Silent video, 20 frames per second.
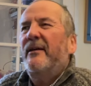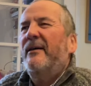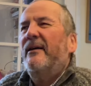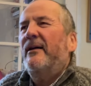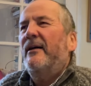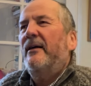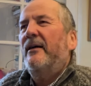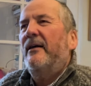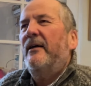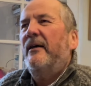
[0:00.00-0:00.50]

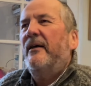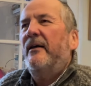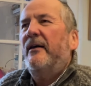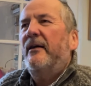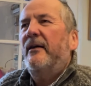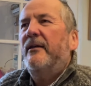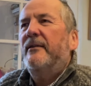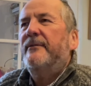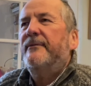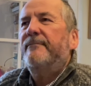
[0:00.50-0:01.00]

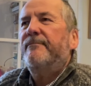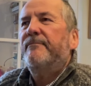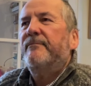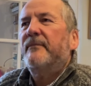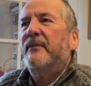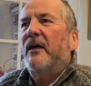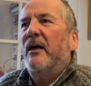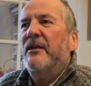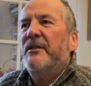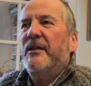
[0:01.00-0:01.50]

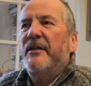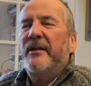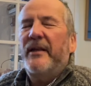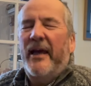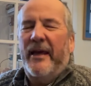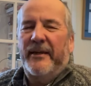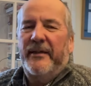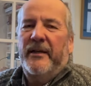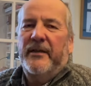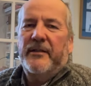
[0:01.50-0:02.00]
as an
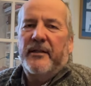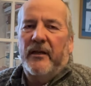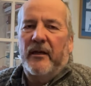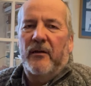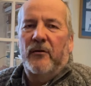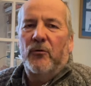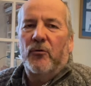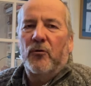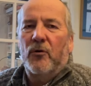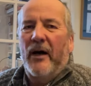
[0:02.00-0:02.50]

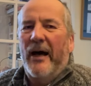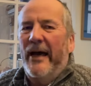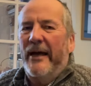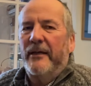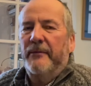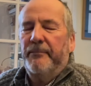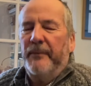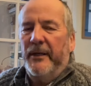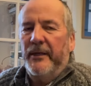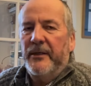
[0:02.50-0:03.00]
editor or
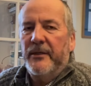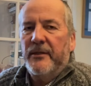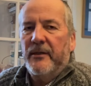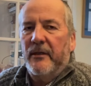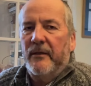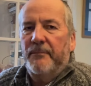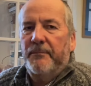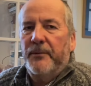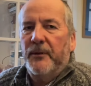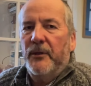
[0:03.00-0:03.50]
admin
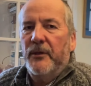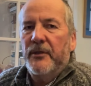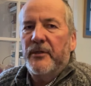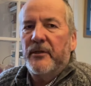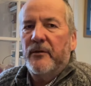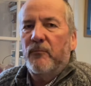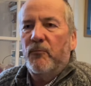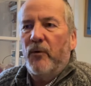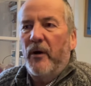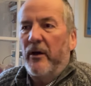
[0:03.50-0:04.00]
type
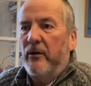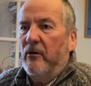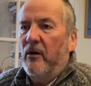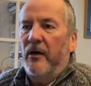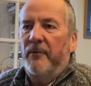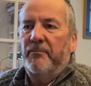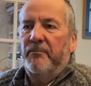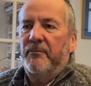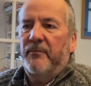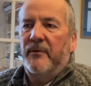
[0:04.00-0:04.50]
person where
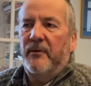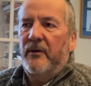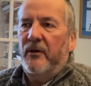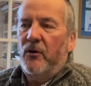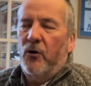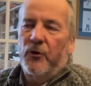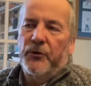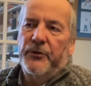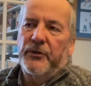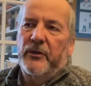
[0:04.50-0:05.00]
I'm
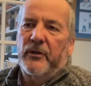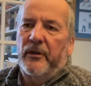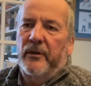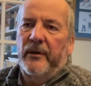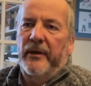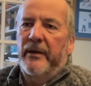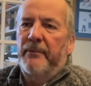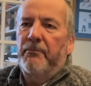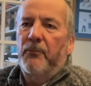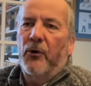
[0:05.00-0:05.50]

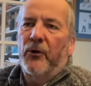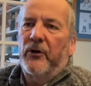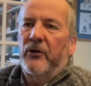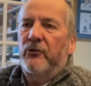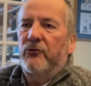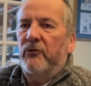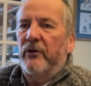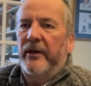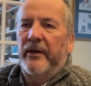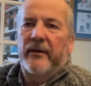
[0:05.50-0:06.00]
constantly
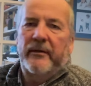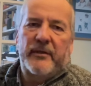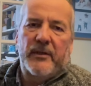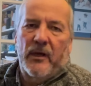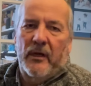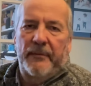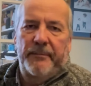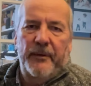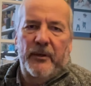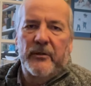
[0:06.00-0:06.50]
monitoring
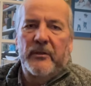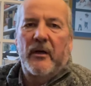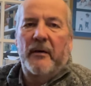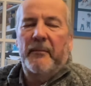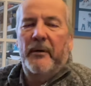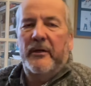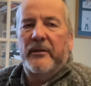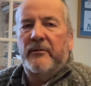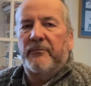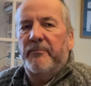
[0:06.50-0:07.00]
typos I
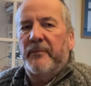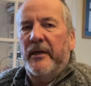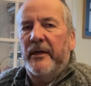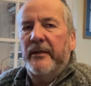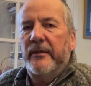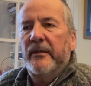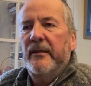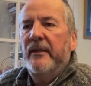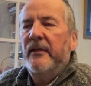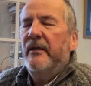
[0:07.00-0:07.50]
might have made.
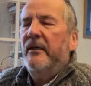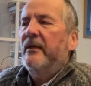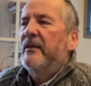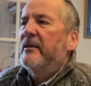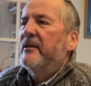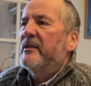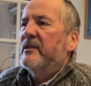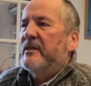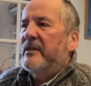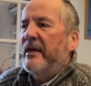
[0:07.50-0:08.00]

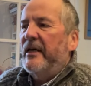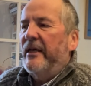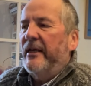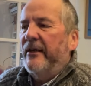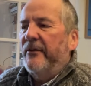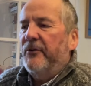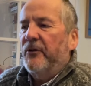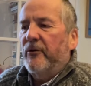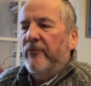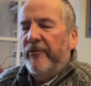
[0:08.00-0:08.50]
Staying
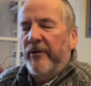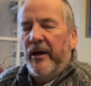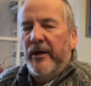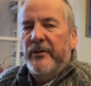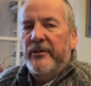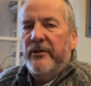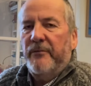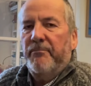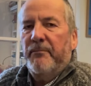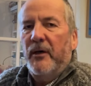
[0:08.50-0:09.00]
in the
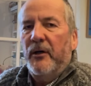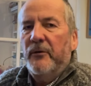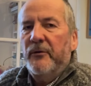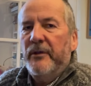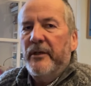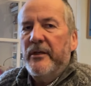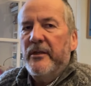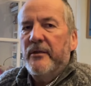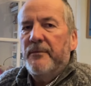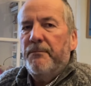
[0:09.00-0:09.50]
creative mode
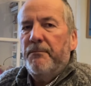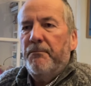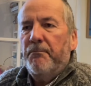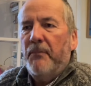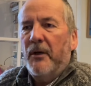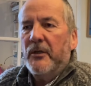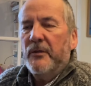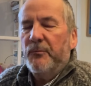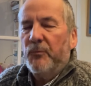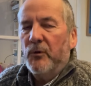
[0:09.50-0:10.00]
is
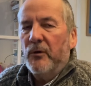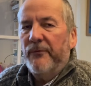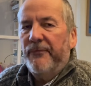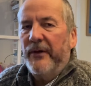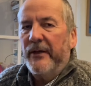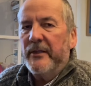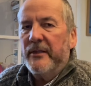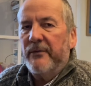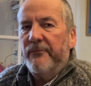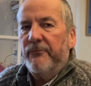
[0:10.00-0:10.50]
much more
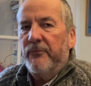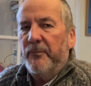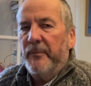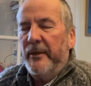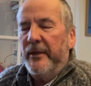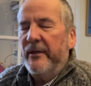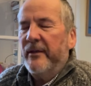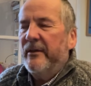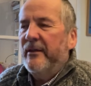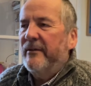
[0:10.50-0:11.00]
effective for
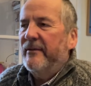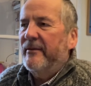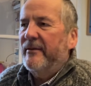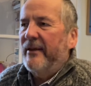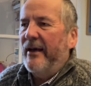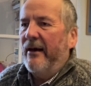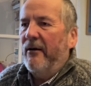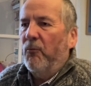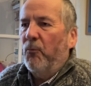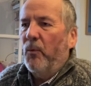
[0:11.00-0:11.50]
me.
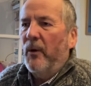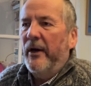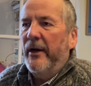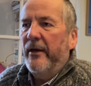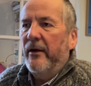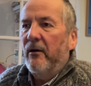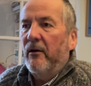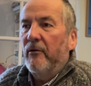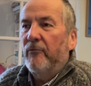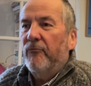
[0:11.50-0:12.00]
That way
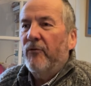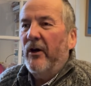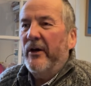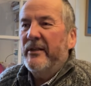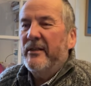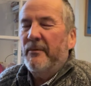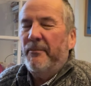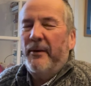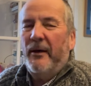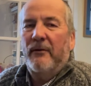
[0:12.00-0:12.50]
I
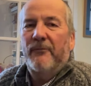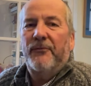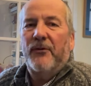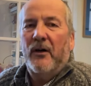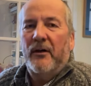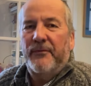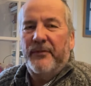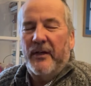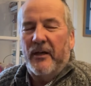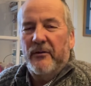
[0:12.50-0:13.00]
write about
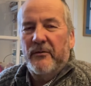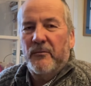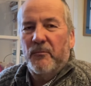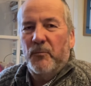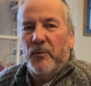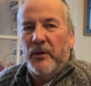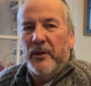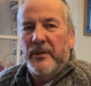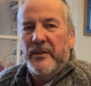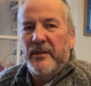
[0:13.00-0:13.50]
5,000
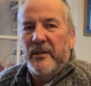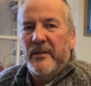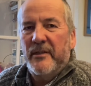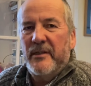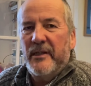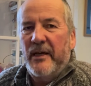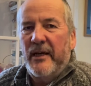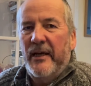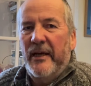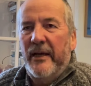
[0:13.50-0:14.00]
words a
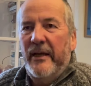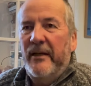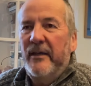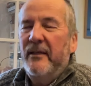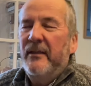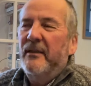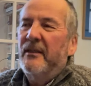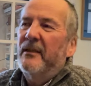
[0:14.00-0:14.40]
day.